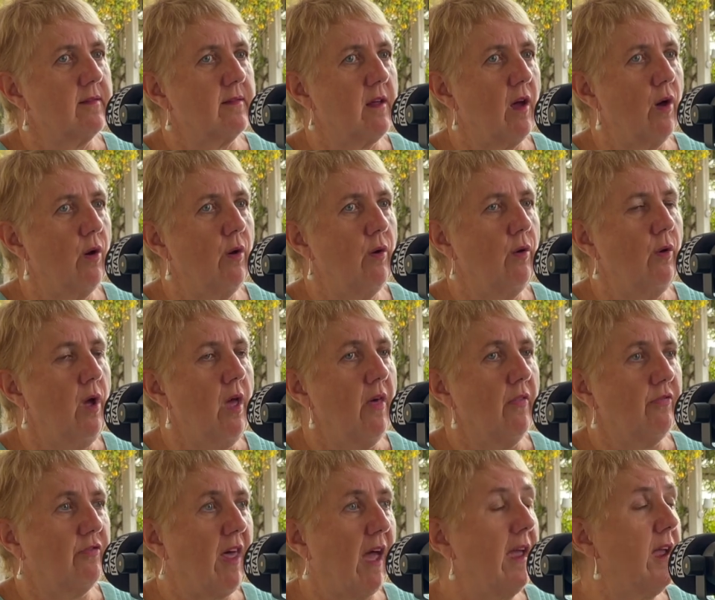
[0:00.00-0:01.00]
So
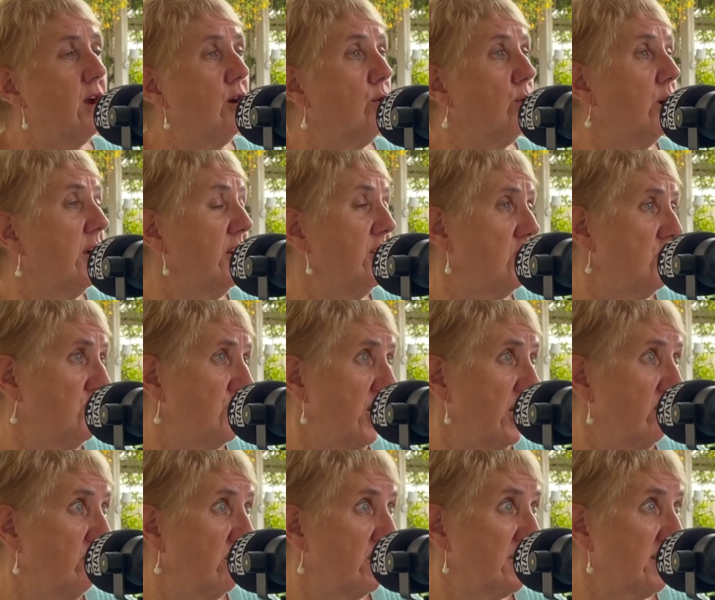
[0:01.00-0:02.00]
they agree to
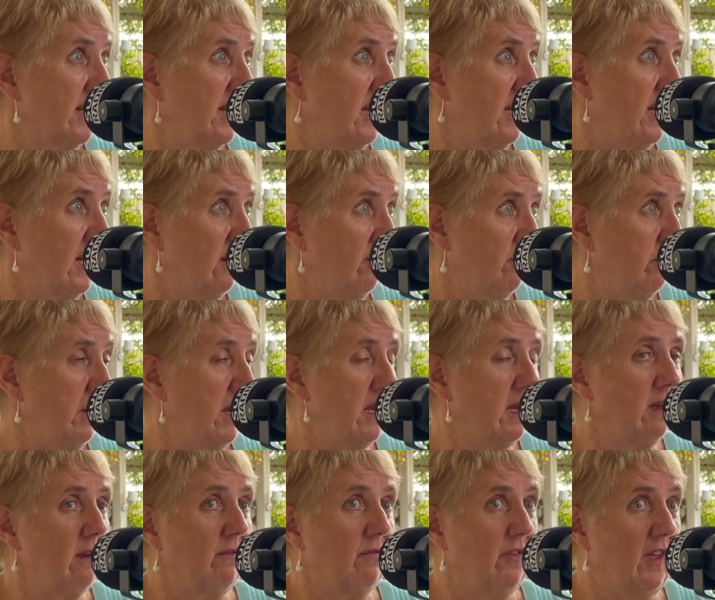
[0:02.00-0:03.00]
generously give me